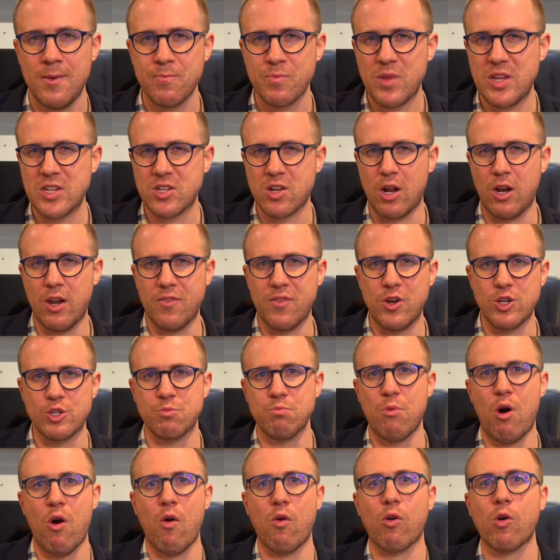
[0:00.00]
It's kind of those
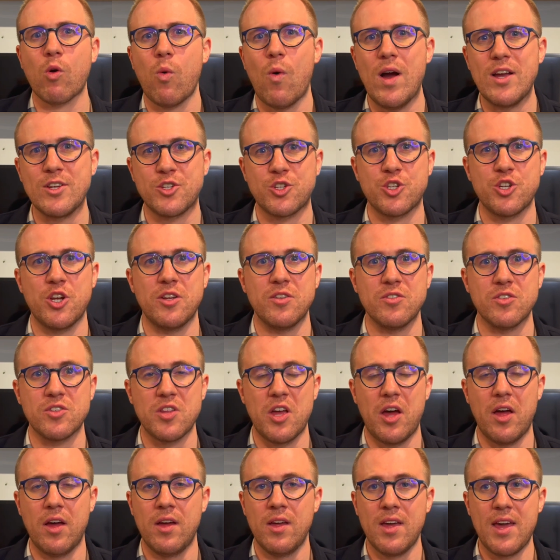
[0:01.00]
moral questions
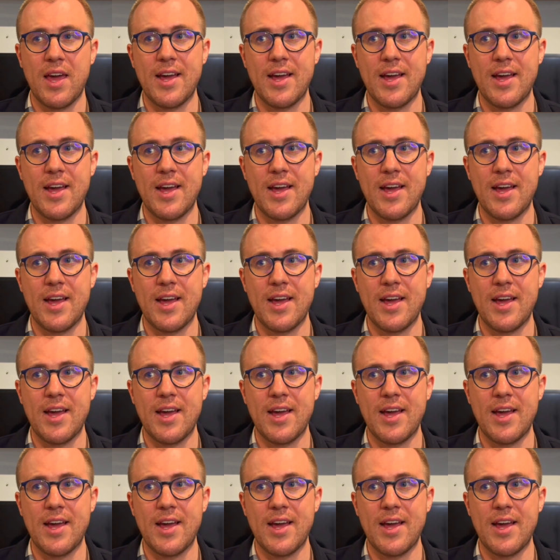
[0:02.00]
that